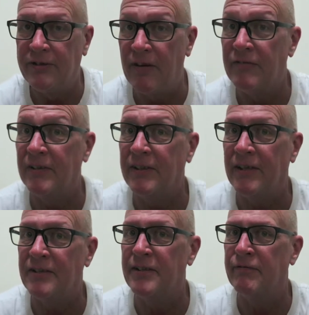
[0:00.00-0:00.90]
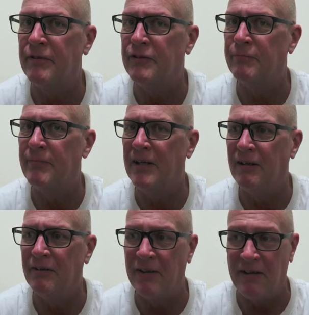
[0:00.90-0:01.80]
Definitely a different
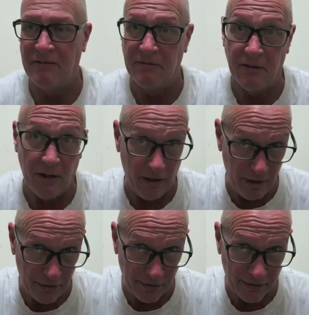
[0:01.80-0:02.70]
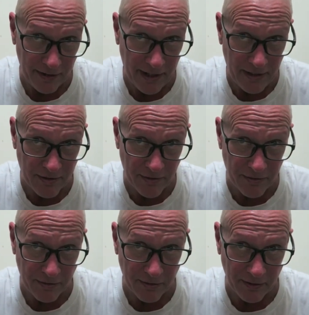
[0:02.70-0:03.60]
smell than other
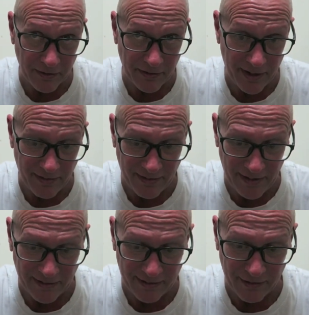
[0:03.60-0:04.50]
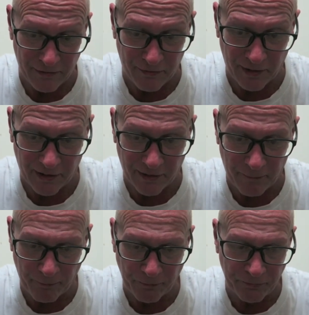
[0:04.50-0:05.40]
Asian noodles that I've eaten so far.
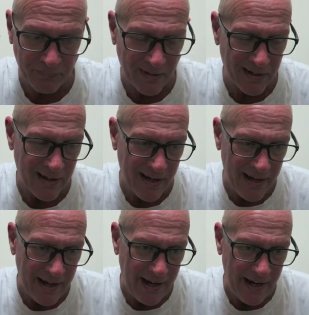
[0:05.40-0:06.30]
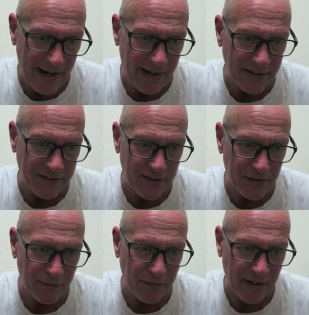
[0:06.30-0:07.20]
And
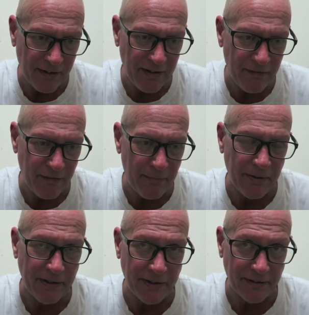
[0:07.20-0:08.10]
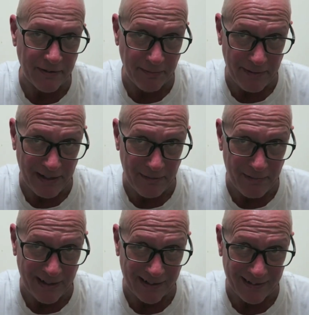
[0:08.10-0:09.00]
it's very familiar to me
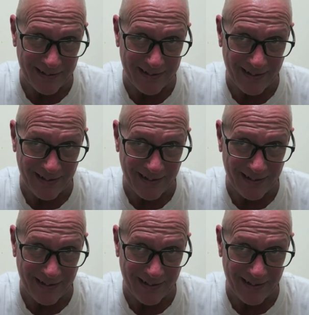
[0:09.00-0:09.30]
because it's